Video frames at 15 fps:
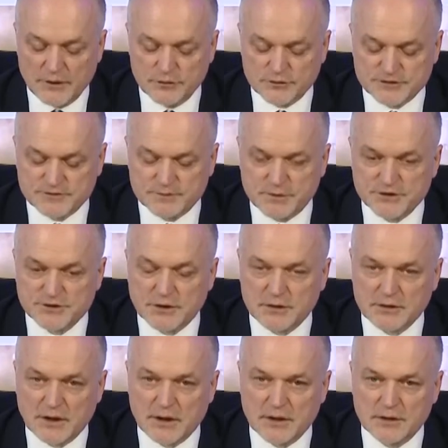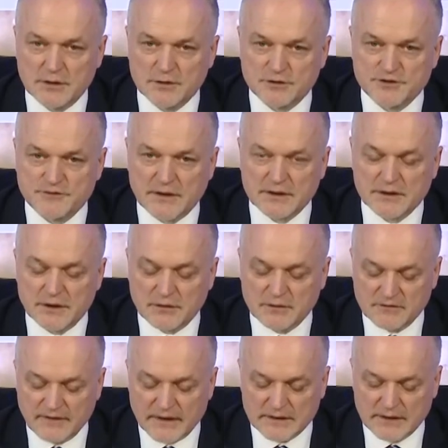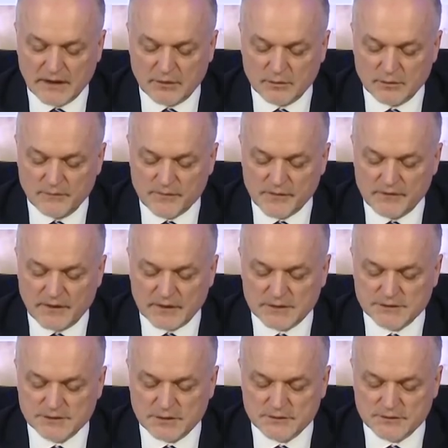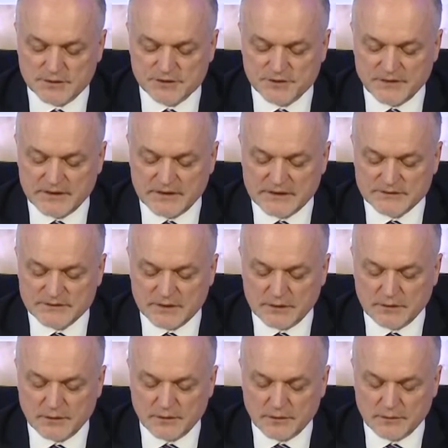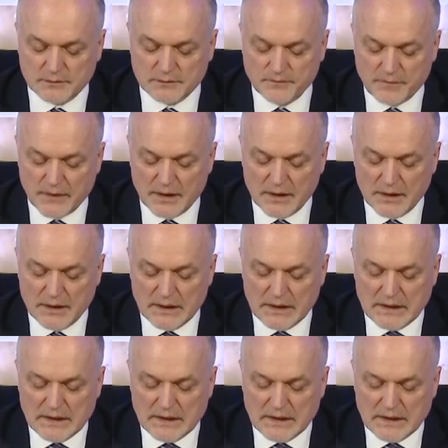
the amount of transport was quite similar to Q4 2019.